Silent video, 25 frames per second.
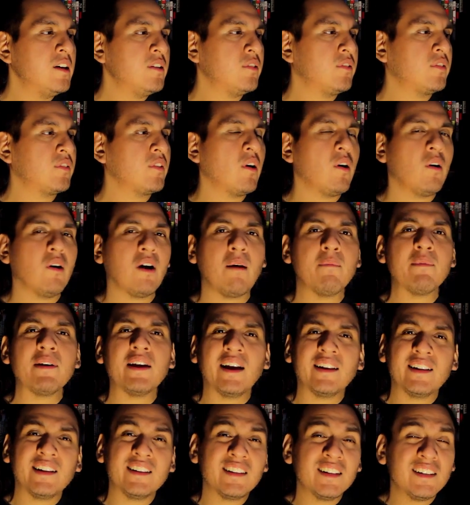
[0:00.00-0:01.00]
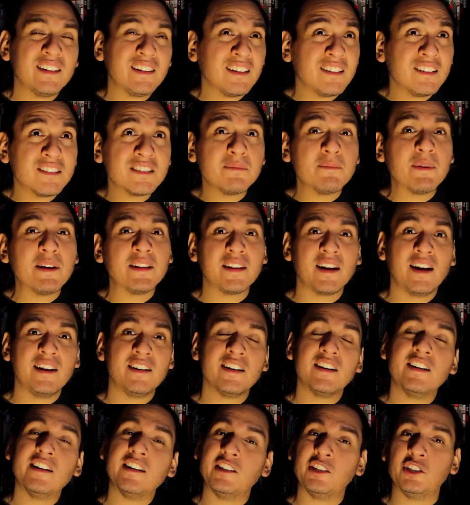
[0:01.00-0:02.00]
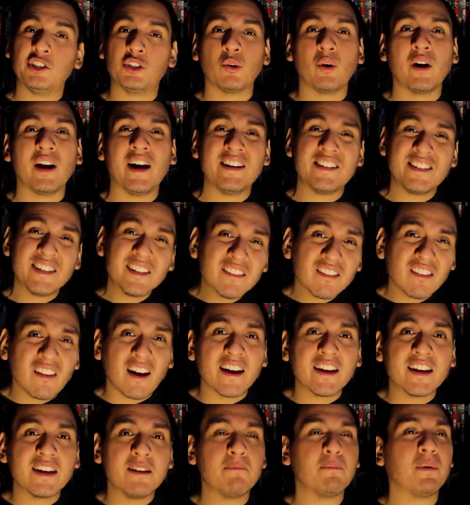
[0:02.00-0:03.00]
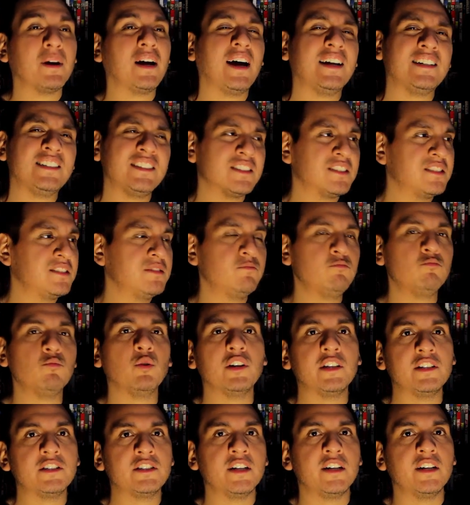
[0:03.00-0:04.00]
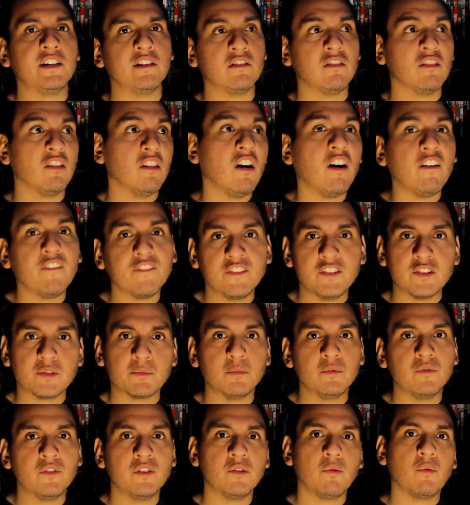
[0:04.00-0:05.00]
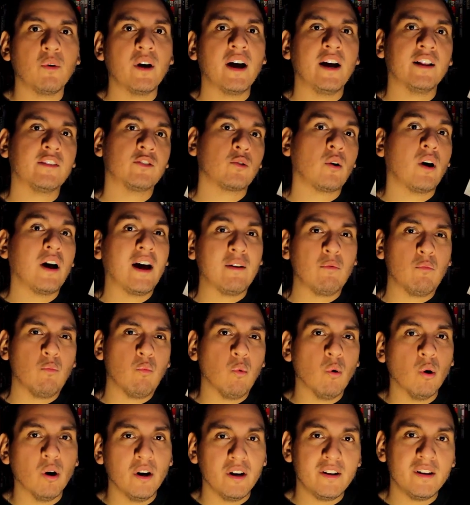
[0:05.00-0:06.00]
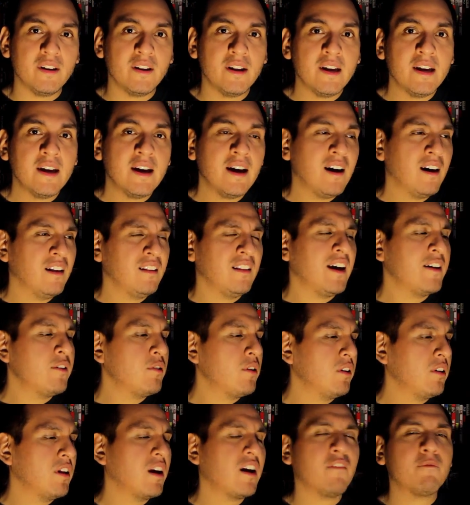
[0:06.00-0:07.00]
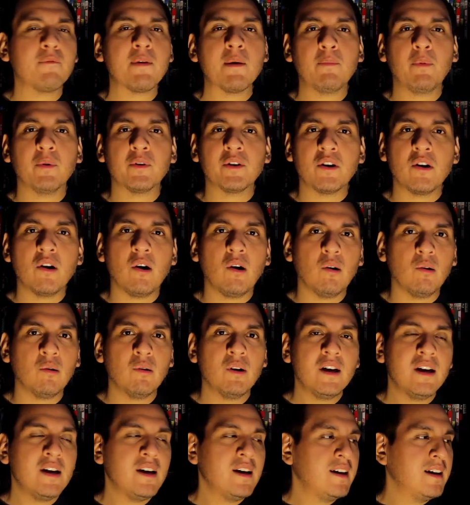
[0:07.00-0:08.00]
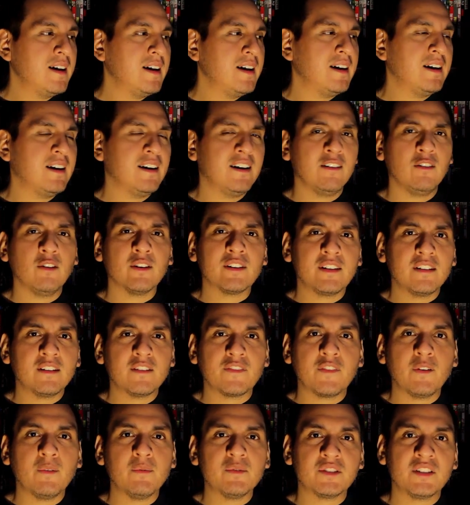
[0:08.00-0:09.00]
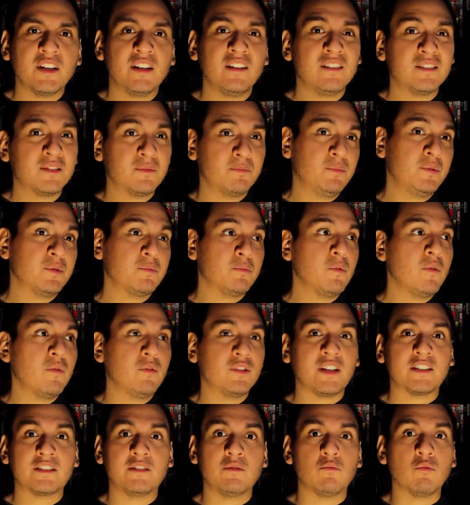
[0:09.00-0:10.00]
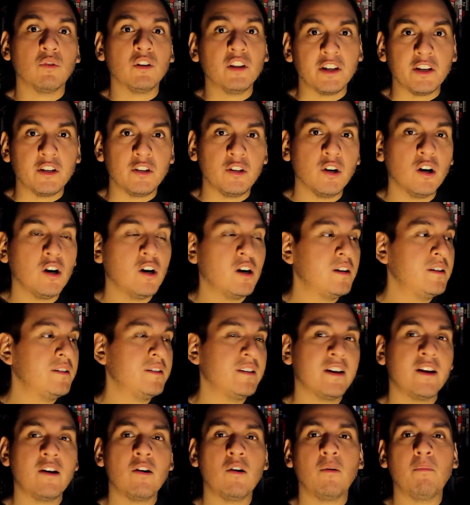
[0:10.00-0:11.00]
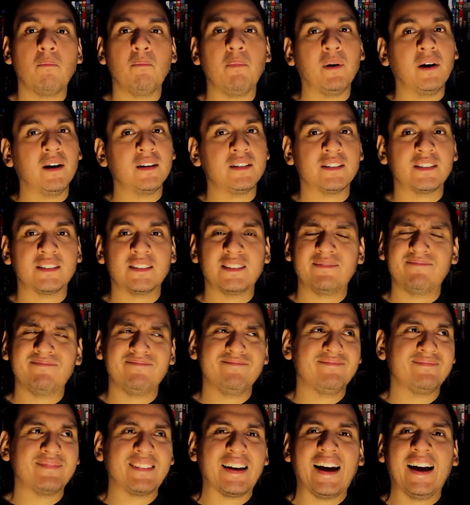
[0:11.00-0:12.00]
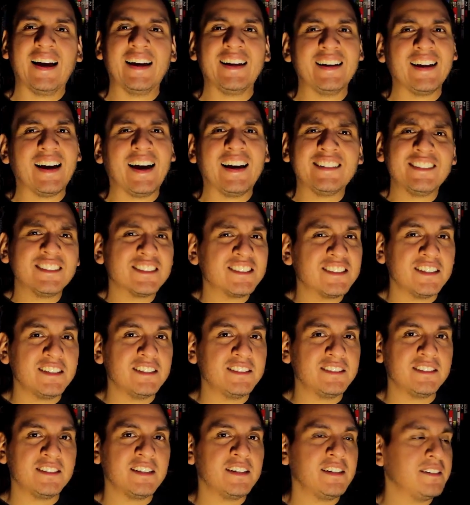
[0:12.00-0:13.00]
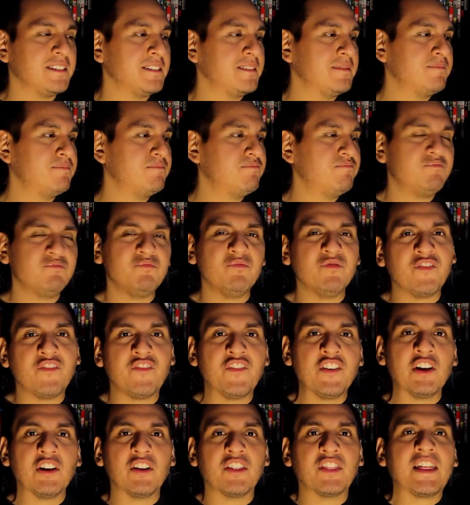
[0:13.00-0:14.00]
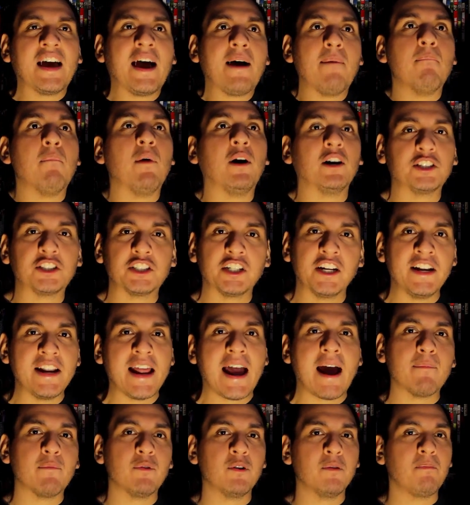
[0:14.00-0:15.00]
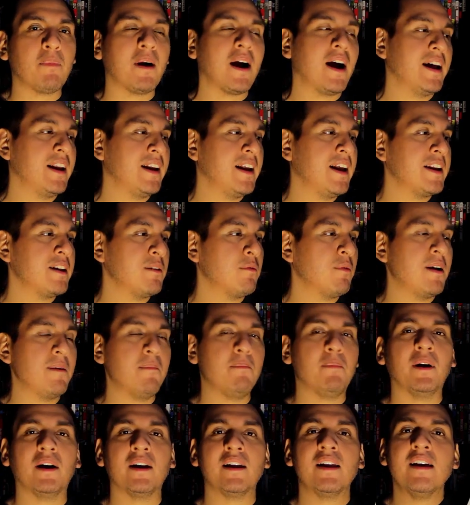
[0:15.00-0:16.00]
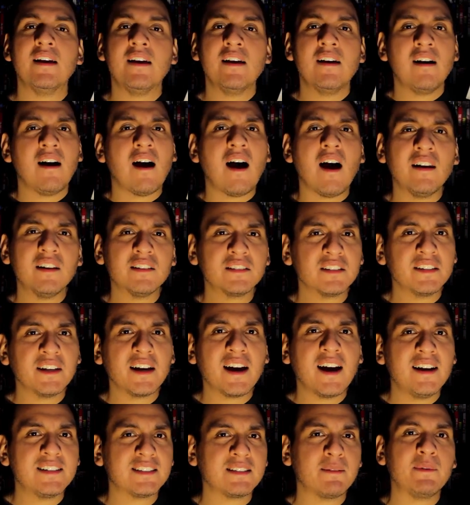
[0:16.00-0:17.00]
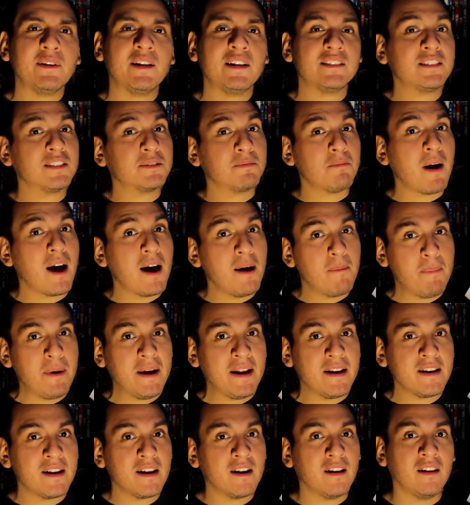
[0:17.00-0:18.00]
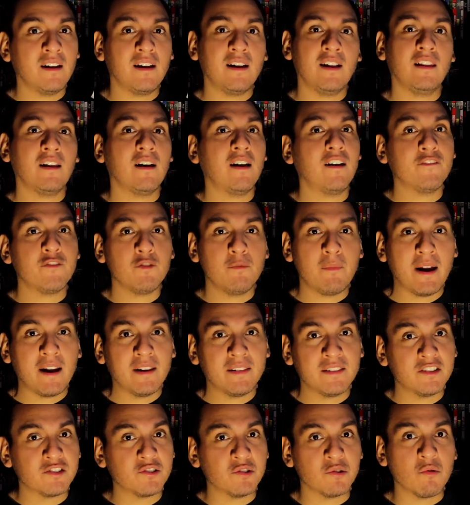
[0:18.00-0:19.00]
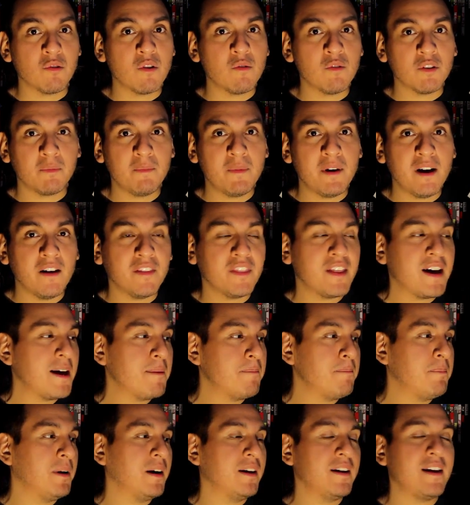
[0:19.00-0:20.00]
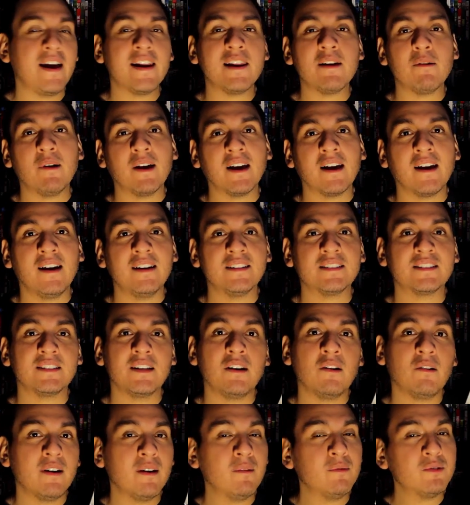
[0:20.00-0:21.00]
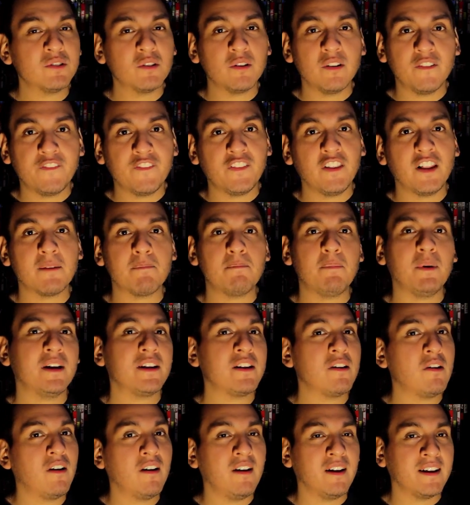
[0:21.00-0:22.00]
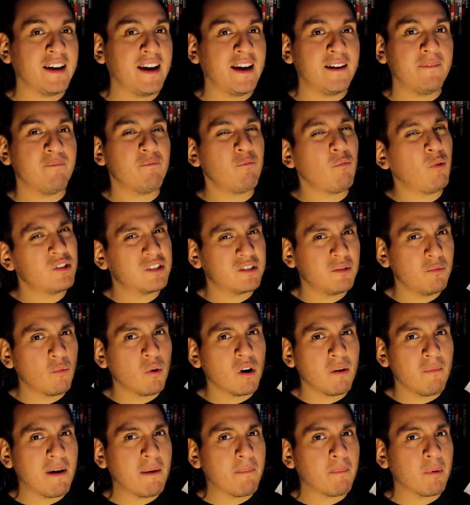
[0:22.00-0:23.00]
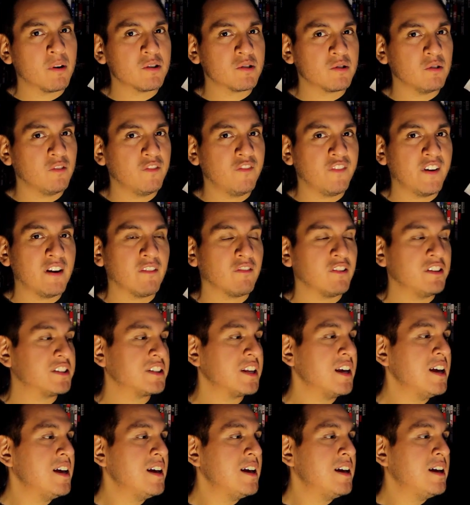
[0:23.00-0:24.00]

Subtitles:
So, I mean, that doesn't mean that I didn't enjoy it. I did like it, but I just really didn't love this movie the way I thought I would. I know a lot of people, you know, looked at this film and said this movie was actually really good, you know, but I just didn't feel that much enamored by it anyway. But honestly guys, I mean, that's just my opinion. A lot of you might disagree with me on that, but anyway guys, you know, it was a good flick, but you know, again, wasn't one of my personal favorites.